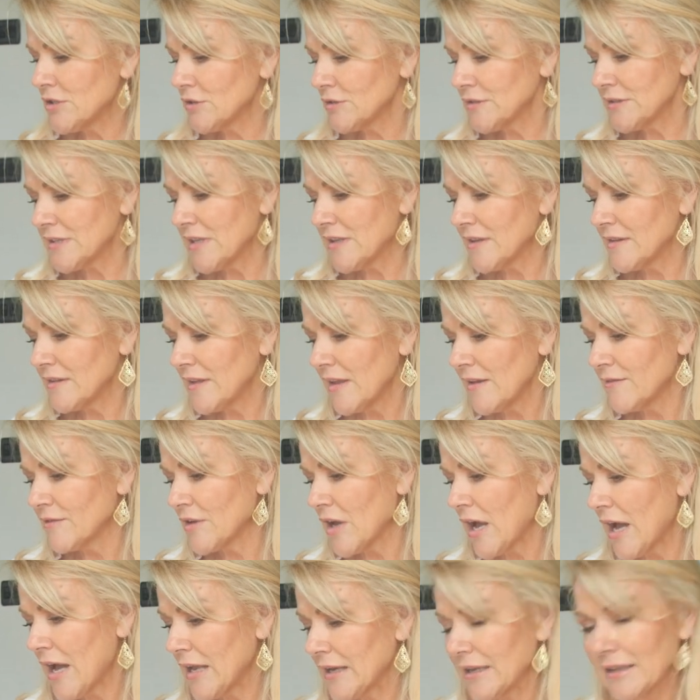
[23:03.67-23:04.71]
You'll see that they've
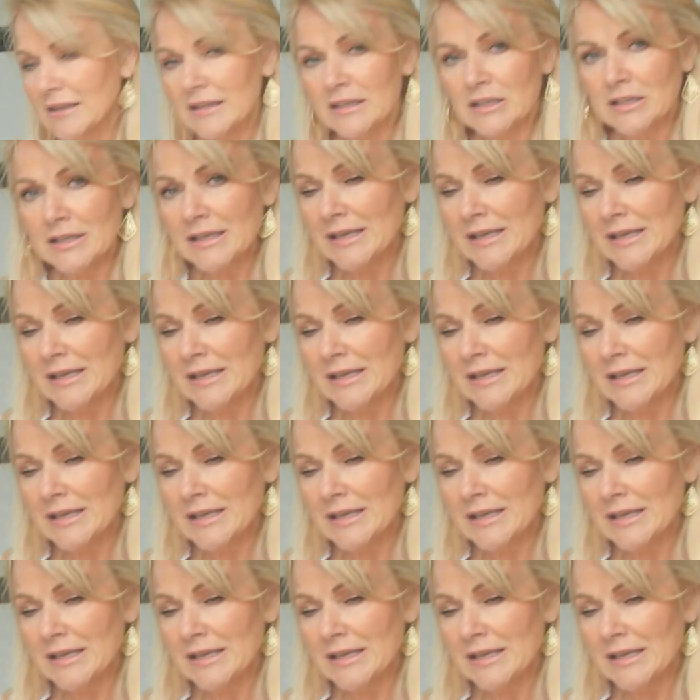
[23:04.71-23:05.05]
got little